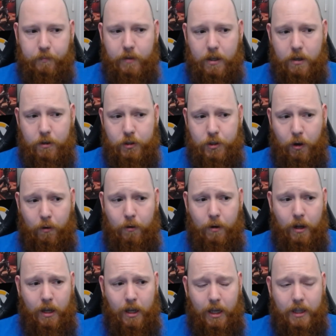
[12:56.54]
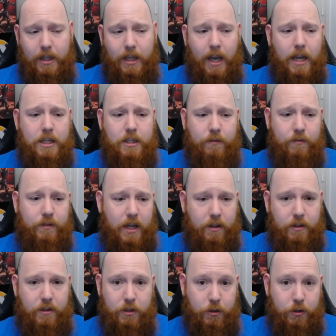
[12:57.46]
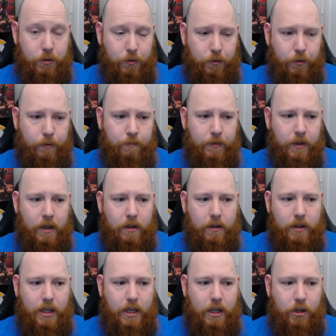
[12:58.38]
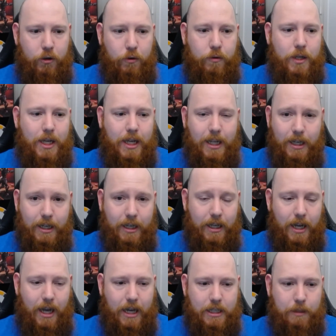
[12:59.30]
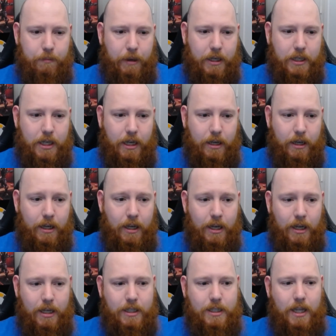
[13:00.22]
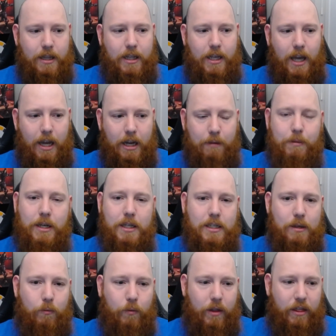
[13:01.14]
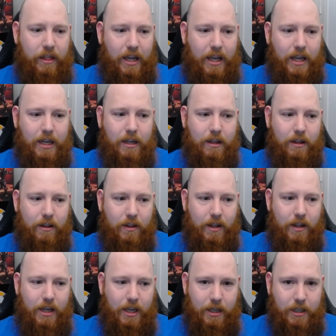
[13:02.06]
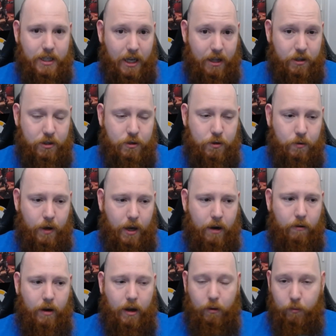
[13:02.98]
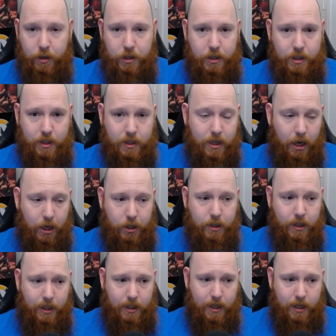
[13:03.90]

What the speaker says: So, in the case of Death's Due, the utility aspect here is that the enemies within the Death's Due area, which is essentially Death